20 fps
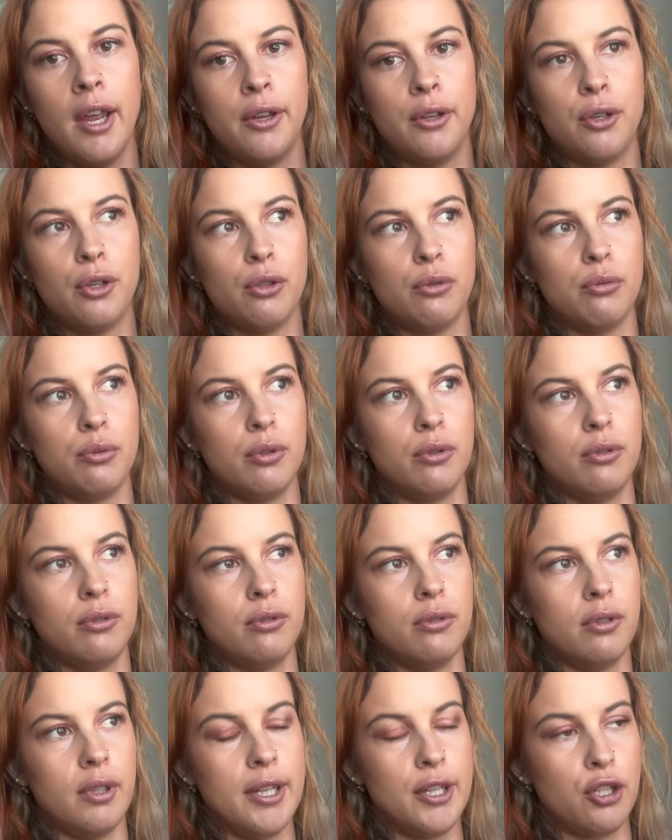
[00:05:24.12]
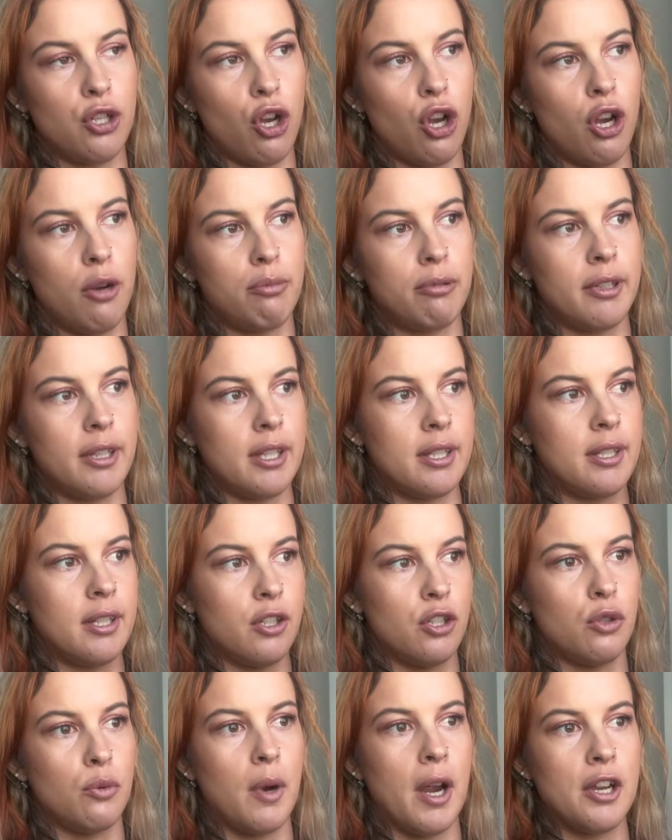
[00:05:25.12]
you will interpret the
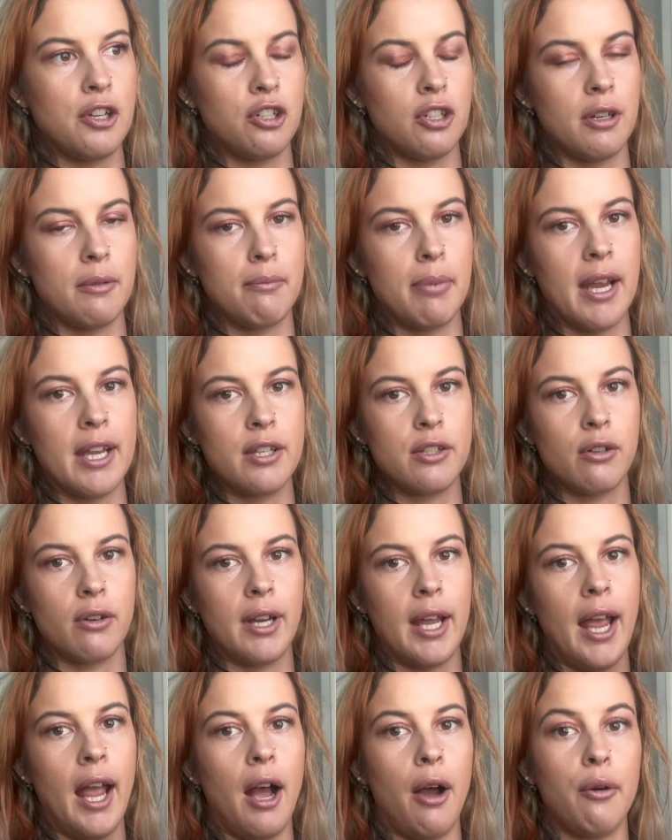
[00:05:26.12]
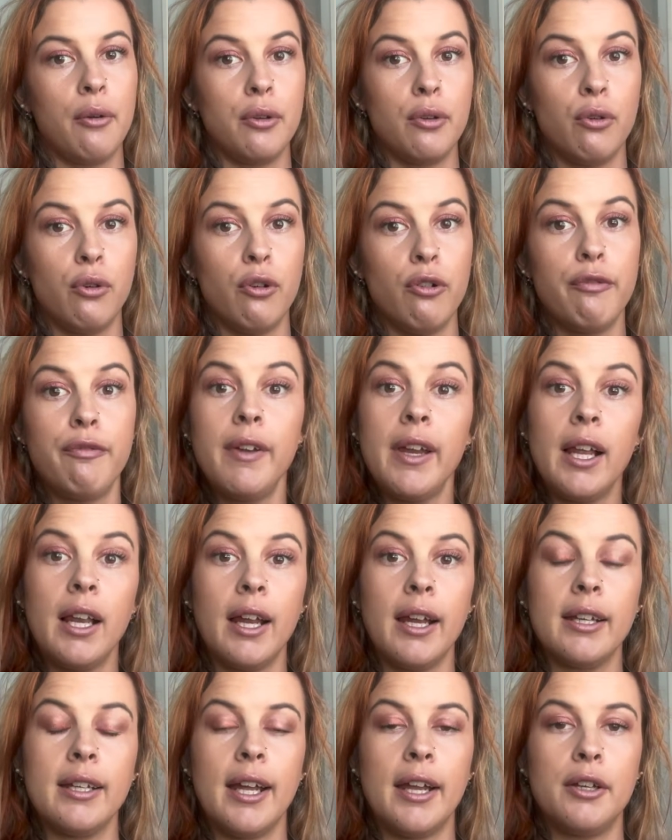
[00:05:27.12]
situation based on how you're
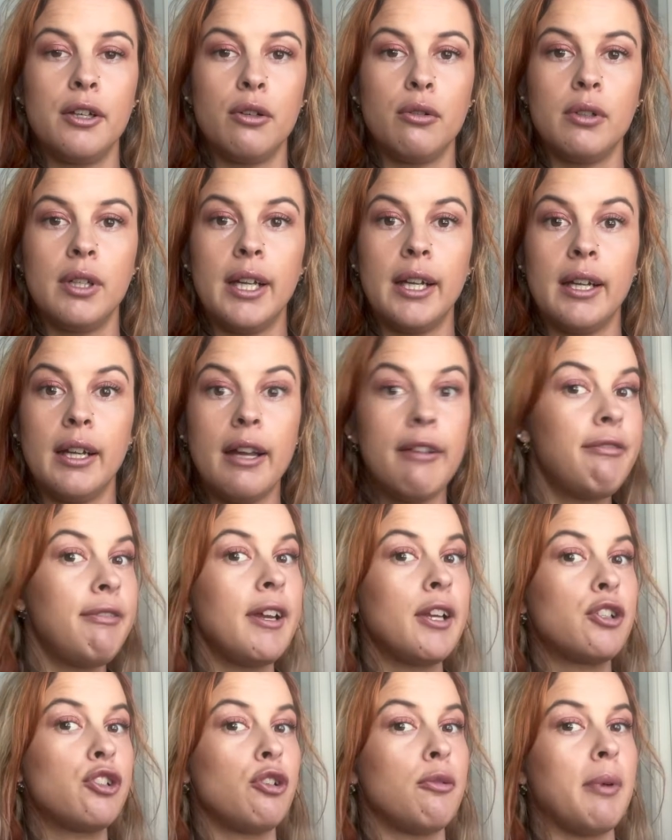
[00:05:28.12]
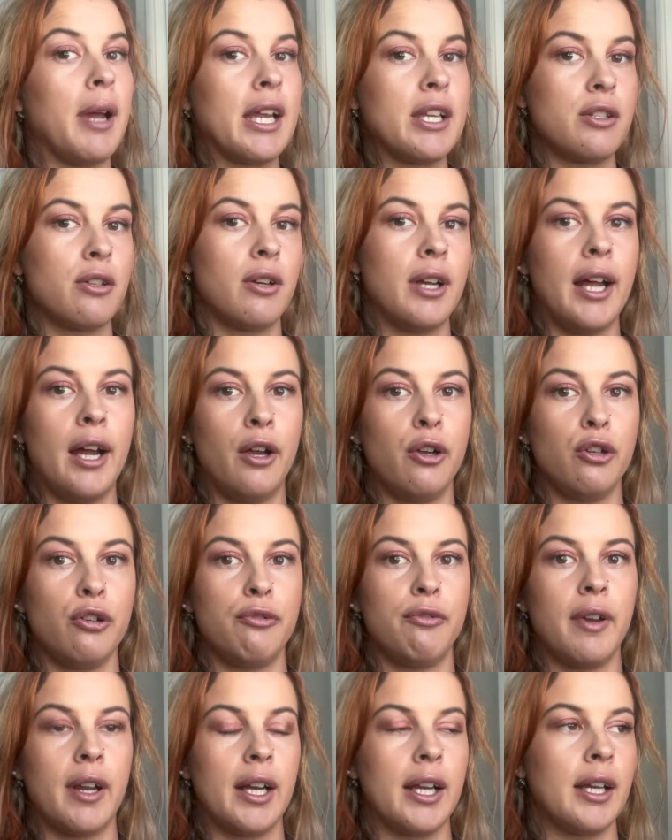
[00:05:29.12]
feeling, and you'll let it affect you based on how you're
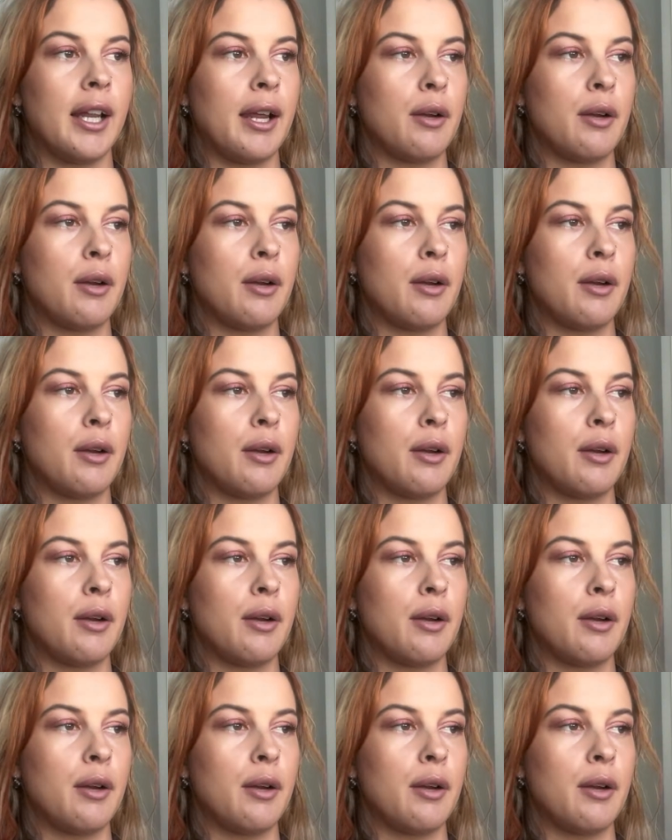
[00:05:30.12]
feeling.